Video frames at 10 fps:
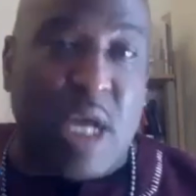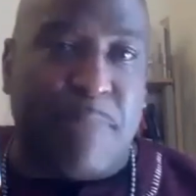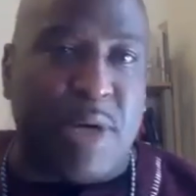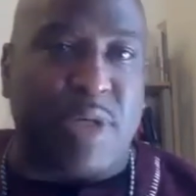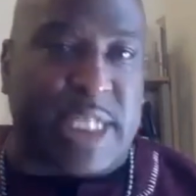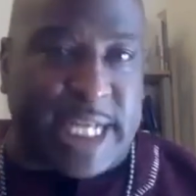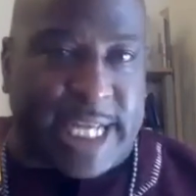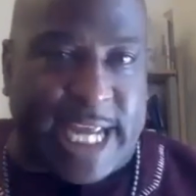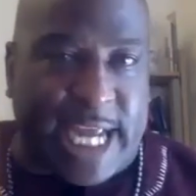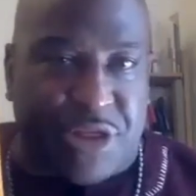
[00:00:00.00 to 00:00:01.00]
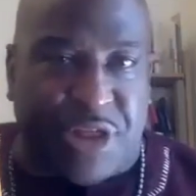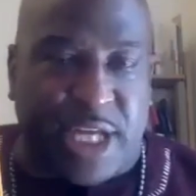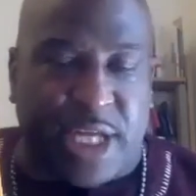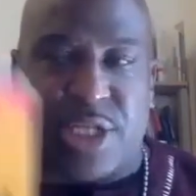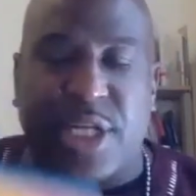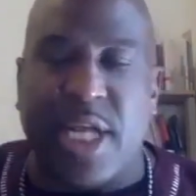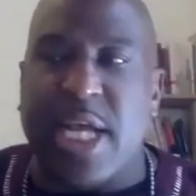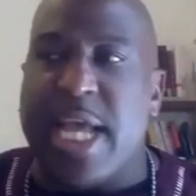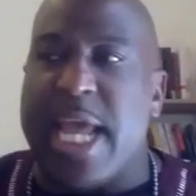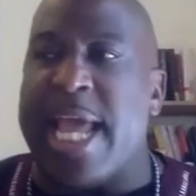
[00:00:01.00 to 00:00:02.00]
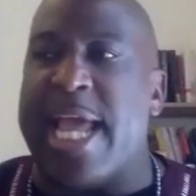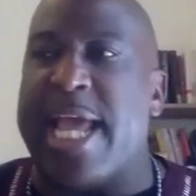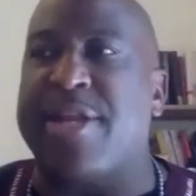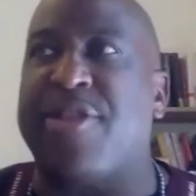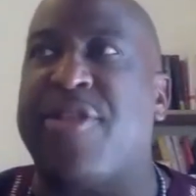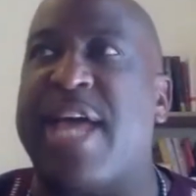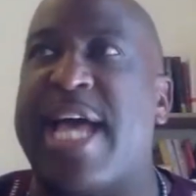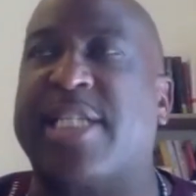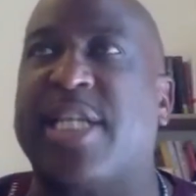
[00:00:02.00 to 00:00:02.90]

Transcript: but it was to get this, and that